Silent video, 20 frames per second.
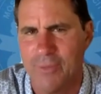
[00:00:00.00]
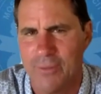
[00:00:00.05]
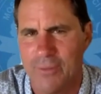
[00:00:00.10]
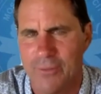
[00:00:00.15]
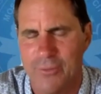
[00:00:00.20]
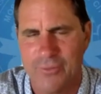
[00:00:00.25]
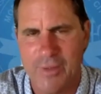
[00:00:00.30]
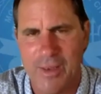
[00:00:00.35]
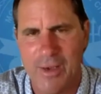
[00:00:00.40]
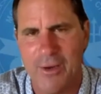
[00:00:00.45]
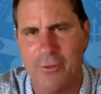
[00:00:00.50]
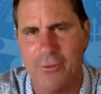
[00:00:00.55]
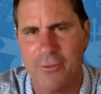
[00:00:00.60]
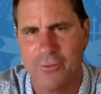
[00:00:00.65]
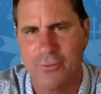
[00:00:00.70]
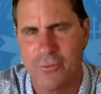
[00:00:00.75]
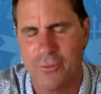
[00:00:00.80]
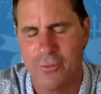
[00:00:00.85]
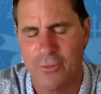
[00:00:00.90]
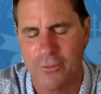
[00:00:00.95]
the San Diego
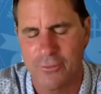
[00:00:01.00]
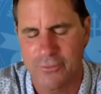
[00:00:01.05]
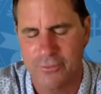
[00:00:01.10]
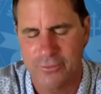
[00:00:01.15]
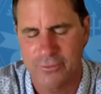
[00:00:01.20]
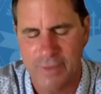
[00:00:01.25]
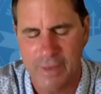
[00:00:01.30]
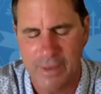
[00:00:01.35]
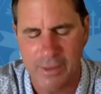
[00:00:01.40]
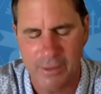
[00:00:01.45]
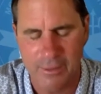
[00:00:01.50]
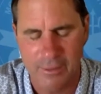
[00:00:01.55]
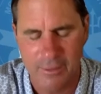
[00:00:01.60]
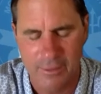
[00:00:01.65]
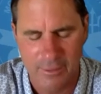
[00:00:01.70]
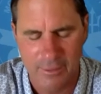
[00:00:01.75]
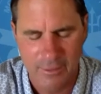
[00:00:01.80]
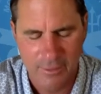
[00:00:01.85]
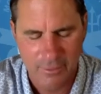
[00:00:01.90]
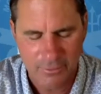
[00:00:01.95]
Historical Society.
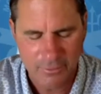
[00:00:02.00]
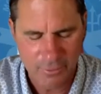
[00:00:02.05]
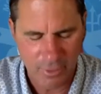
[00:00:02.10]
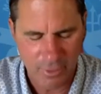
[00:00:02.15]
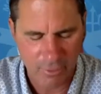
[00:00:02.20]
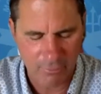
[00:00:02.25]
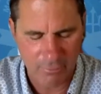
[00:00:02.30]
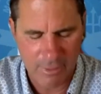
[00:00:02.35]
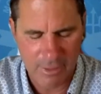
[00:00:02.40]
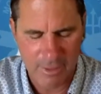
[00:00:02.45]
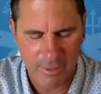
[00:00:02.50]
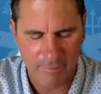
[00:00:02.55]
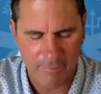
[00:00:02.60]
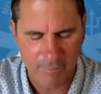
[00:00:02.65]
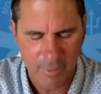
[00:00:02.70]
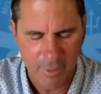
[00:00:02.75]
So,